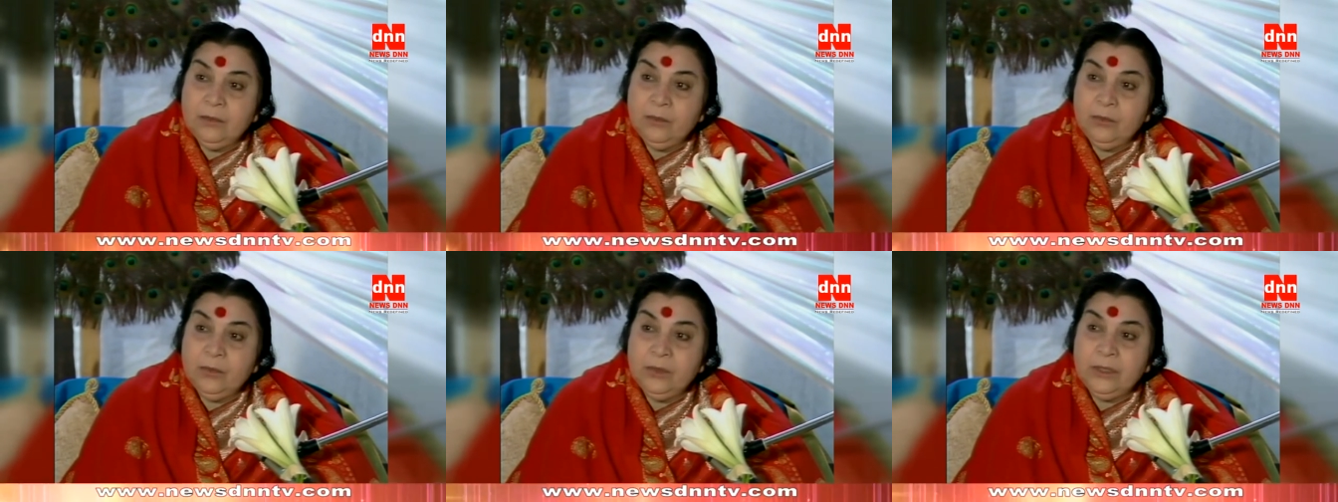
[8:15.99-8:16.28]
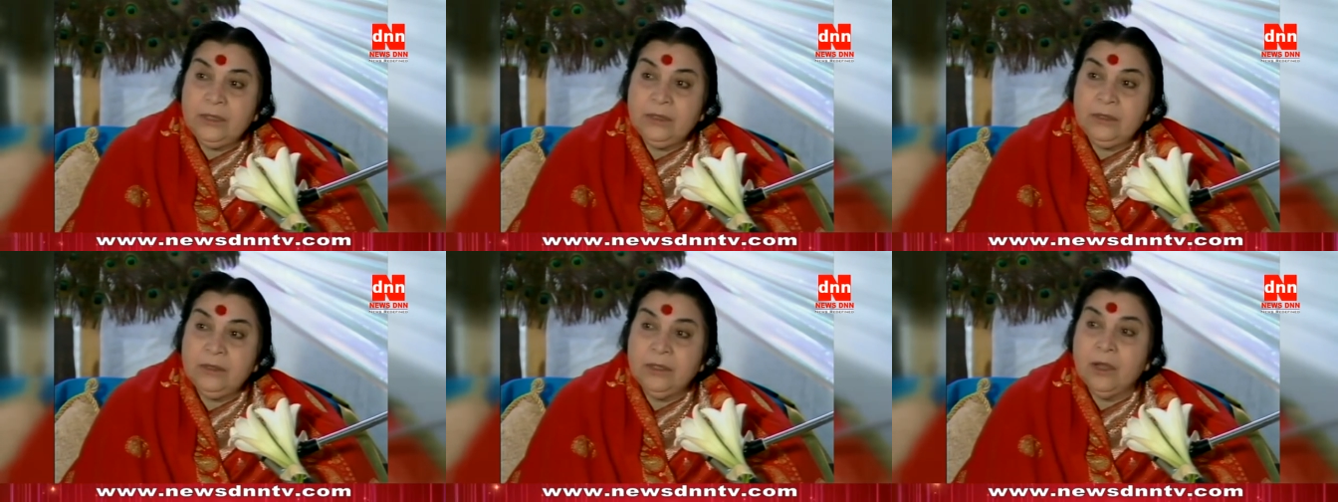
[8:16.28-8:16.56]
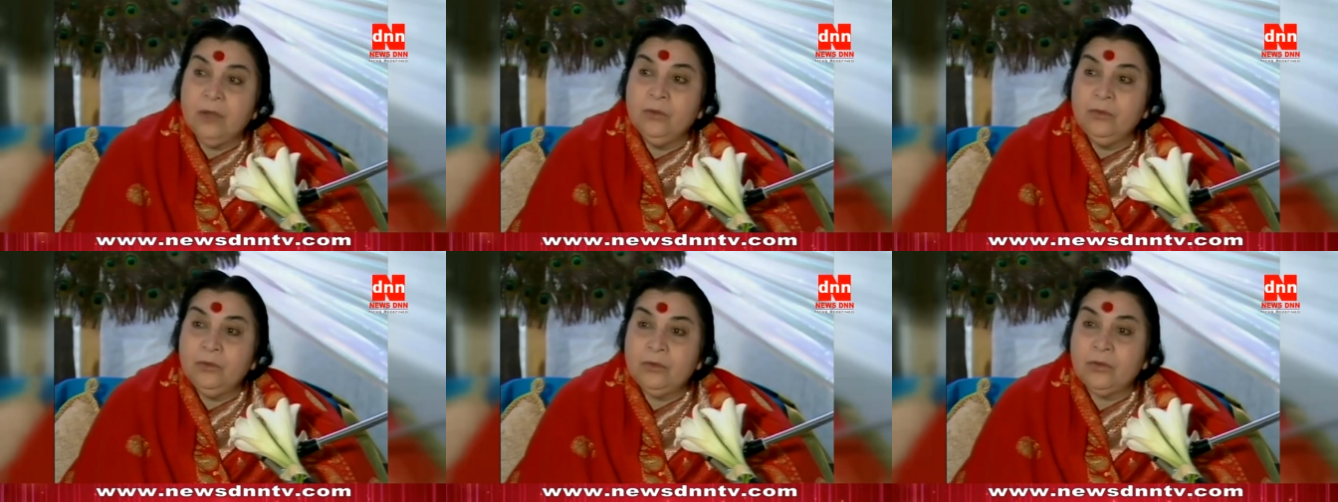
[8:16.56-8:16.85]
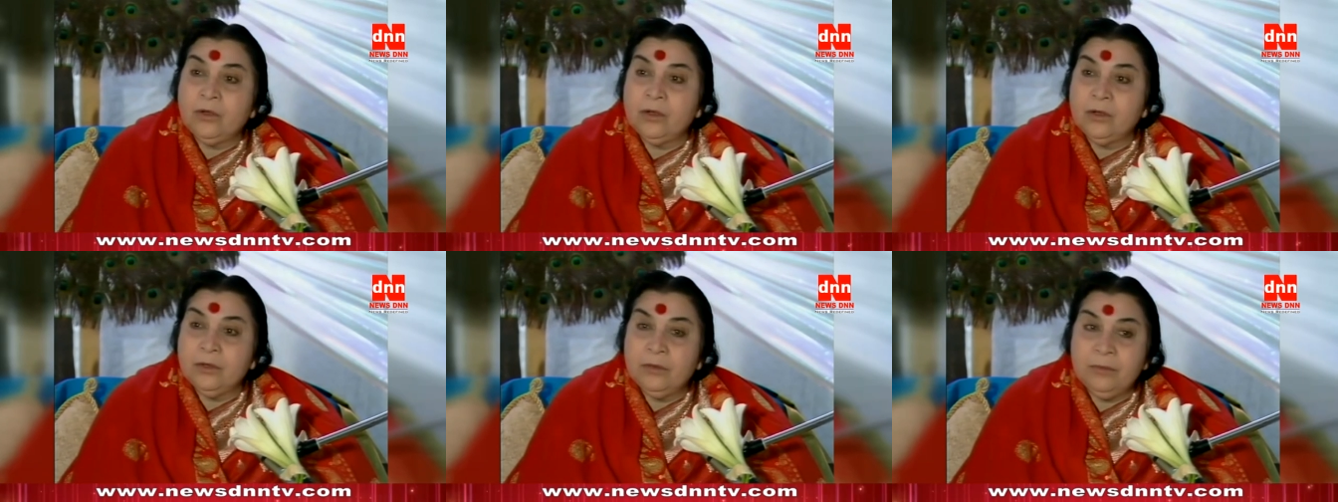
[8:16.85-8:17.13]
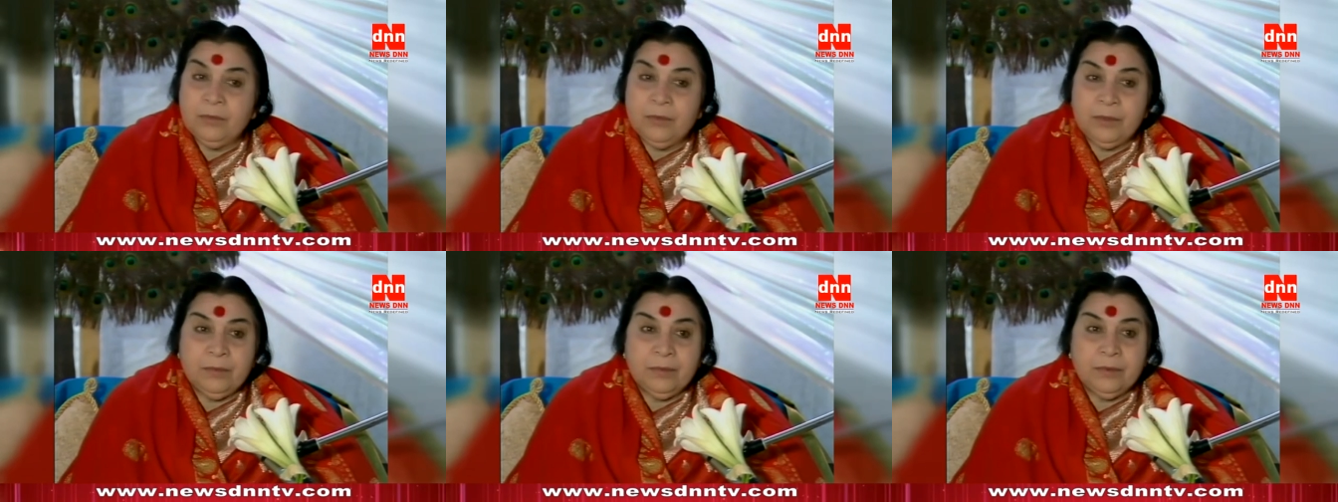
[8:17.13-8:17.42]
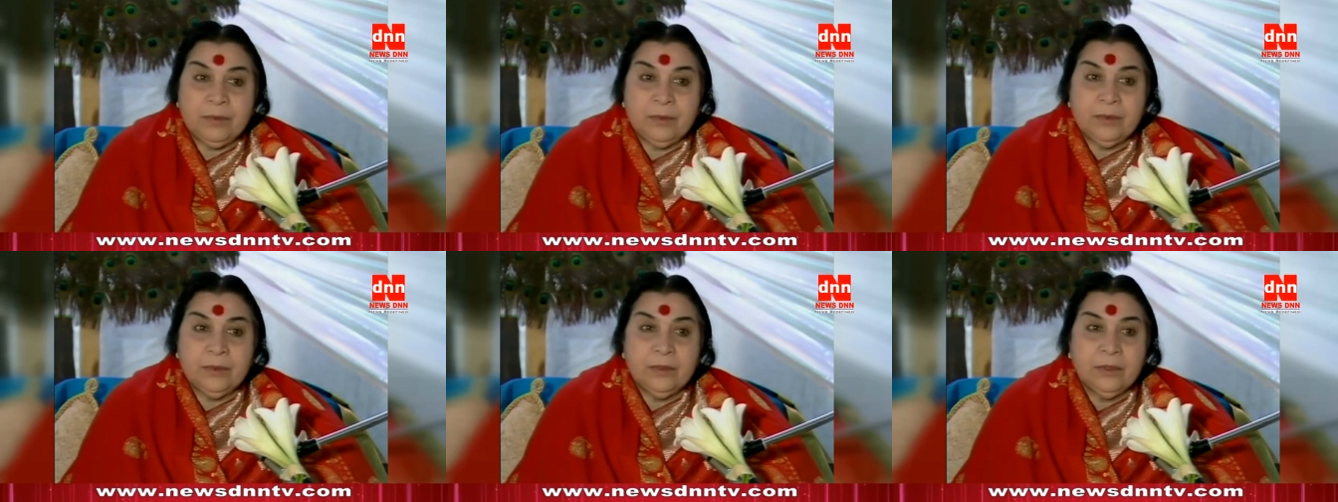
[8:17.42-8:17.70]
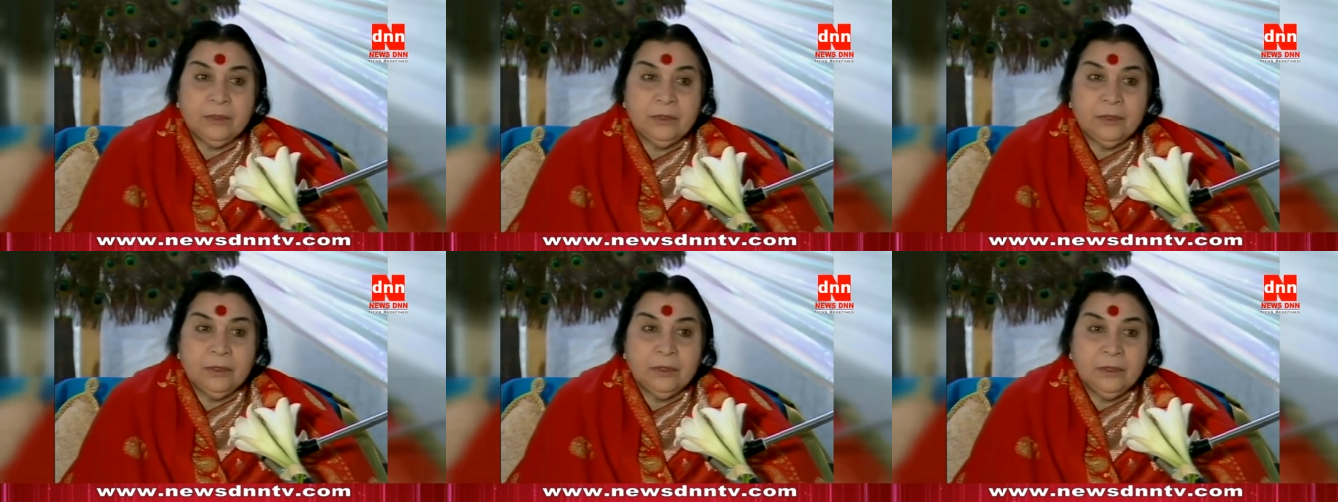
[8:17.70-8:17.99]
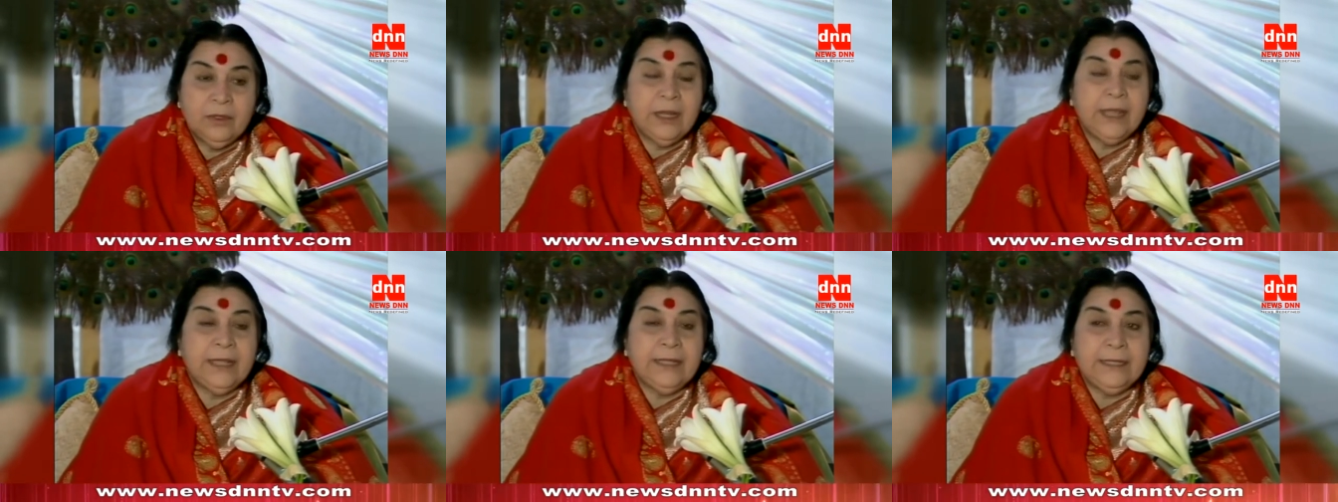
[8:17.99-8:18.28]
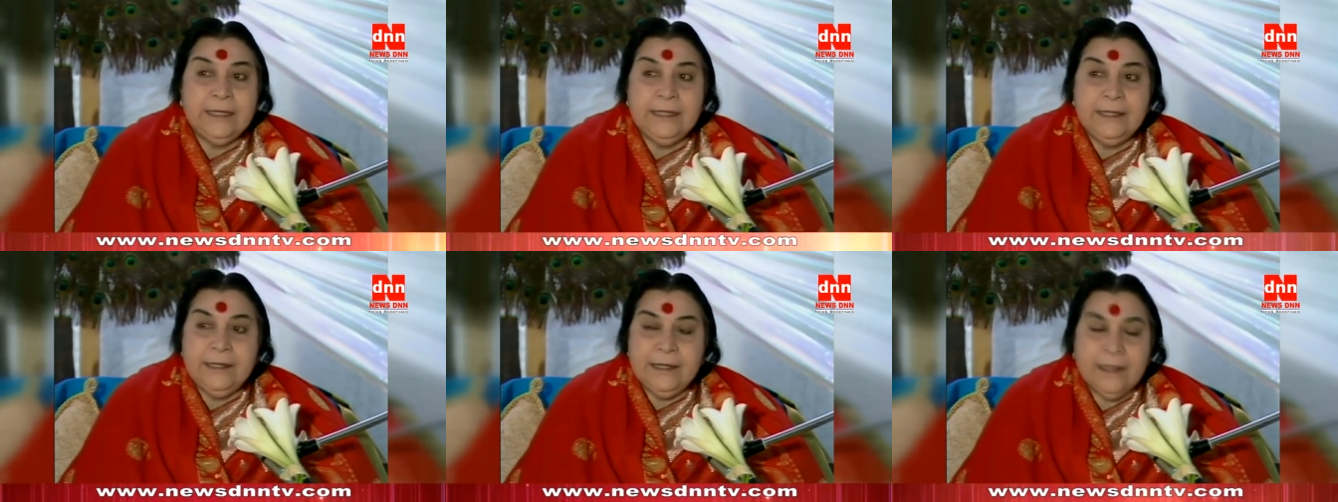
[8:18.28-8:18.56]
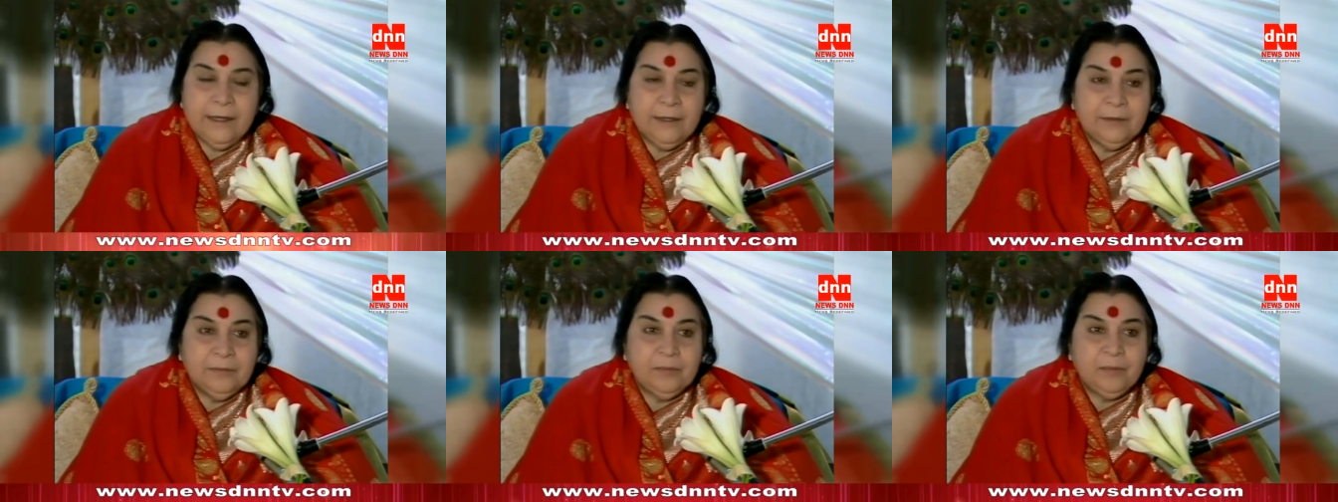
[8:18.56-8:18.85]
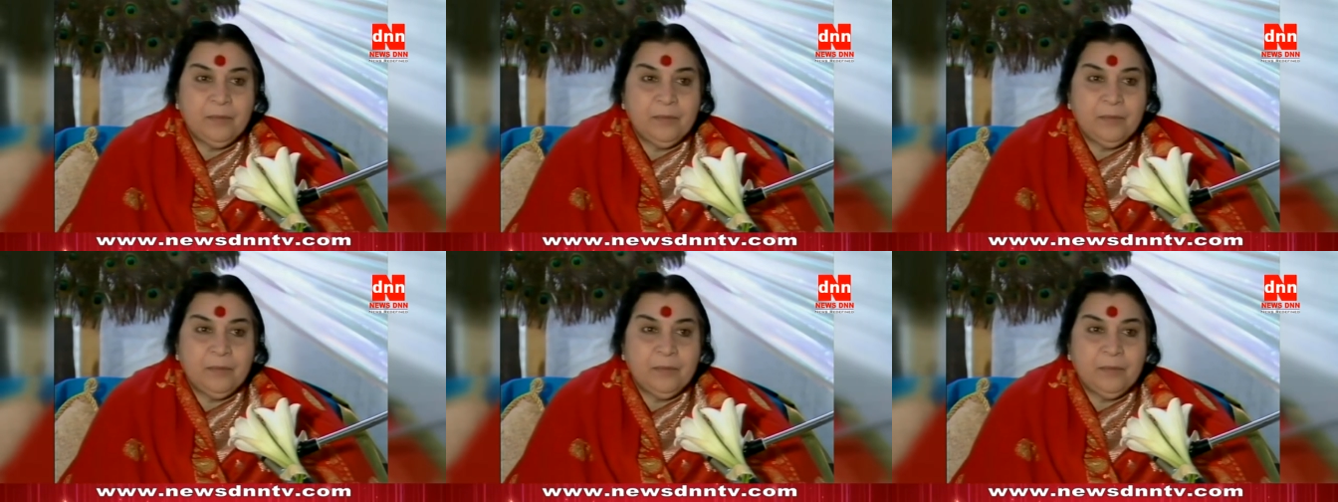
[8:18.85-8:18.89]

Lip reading: with downtrodden people, like India.